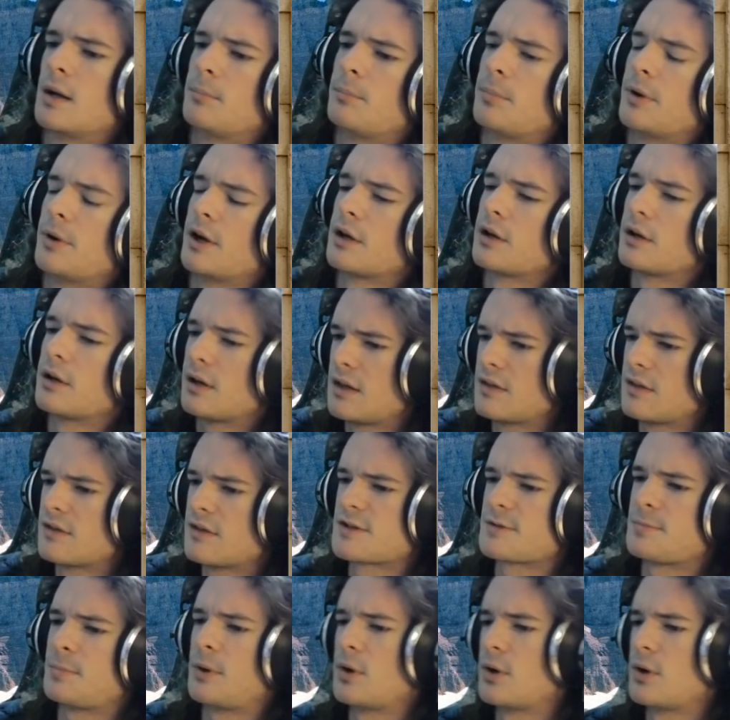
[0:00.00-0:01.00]
But in the
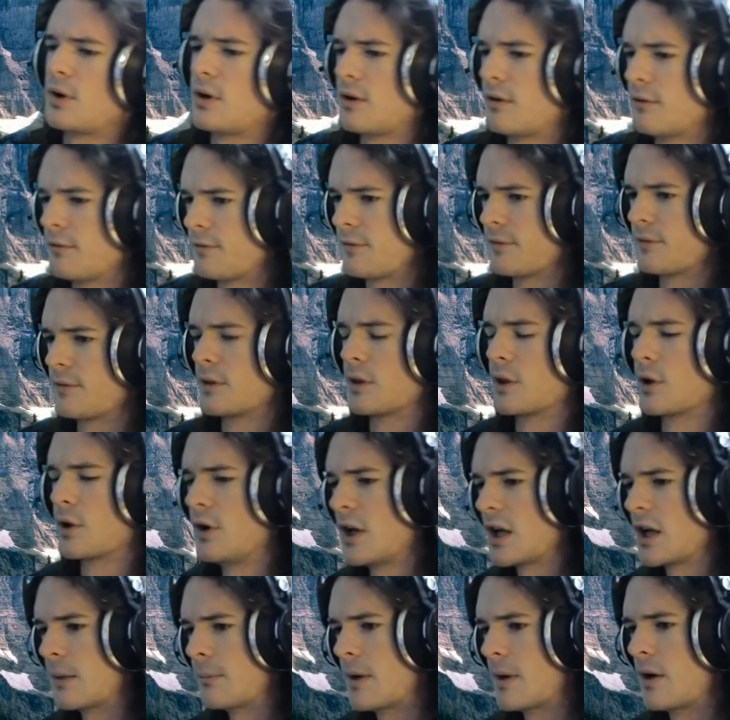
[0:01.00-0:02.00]
spirit of
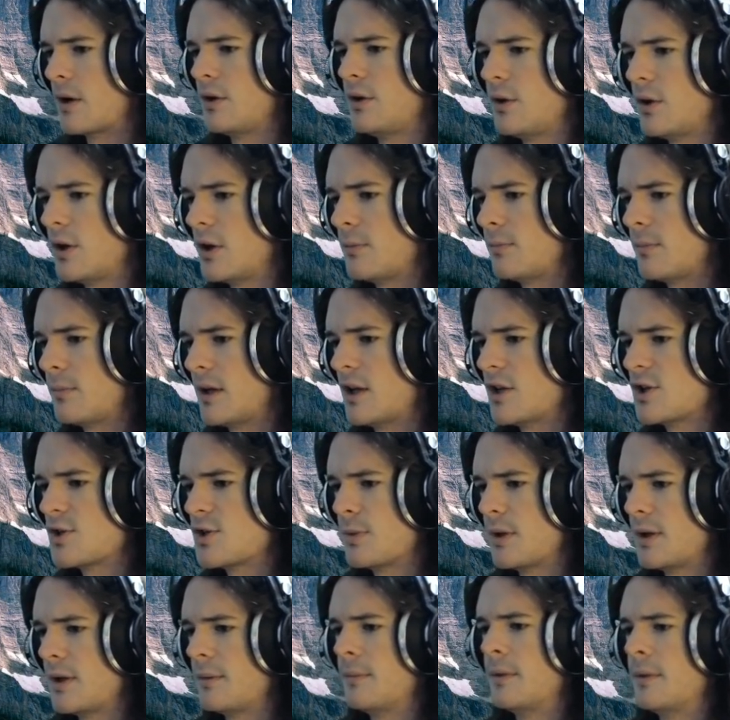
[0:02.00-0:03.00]
learning about unit
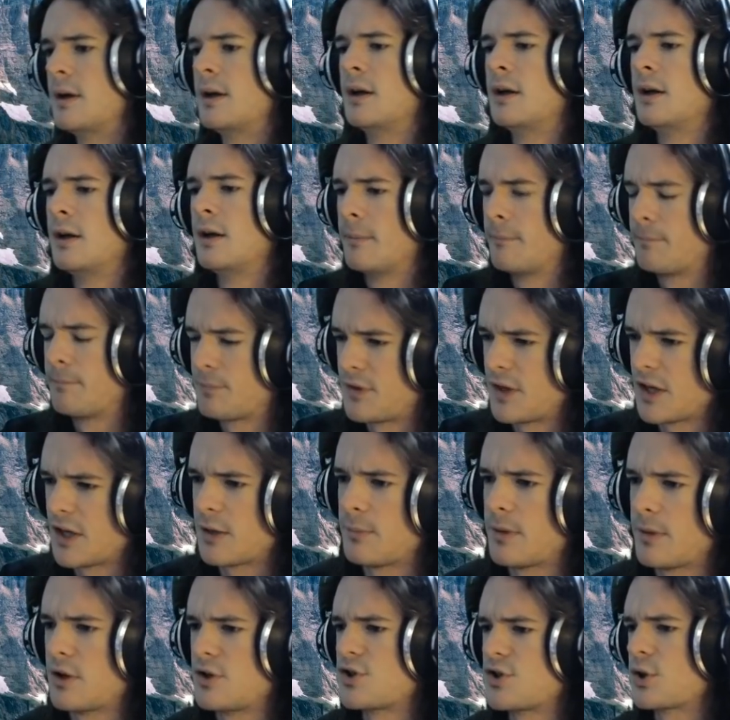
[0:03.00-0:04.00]
management, think
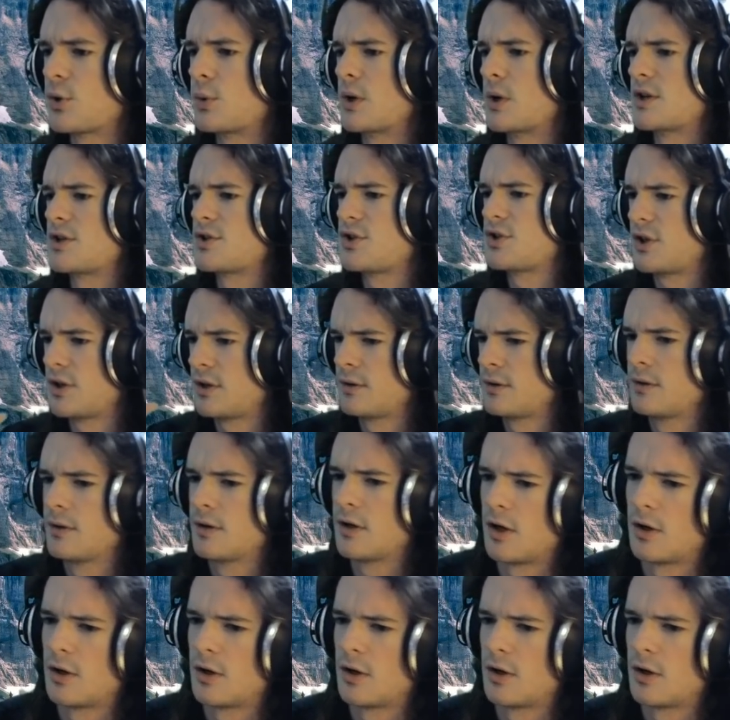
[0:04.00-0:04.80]
about your question.